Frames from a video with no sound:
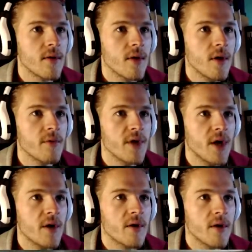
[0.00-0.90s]
Oh,
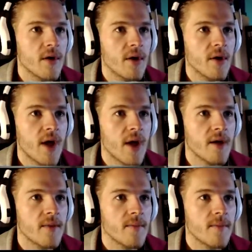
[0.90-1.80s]
there. Okay.
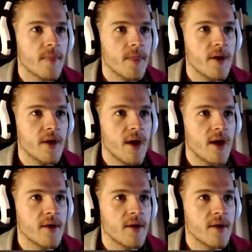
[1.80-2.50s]
Okay.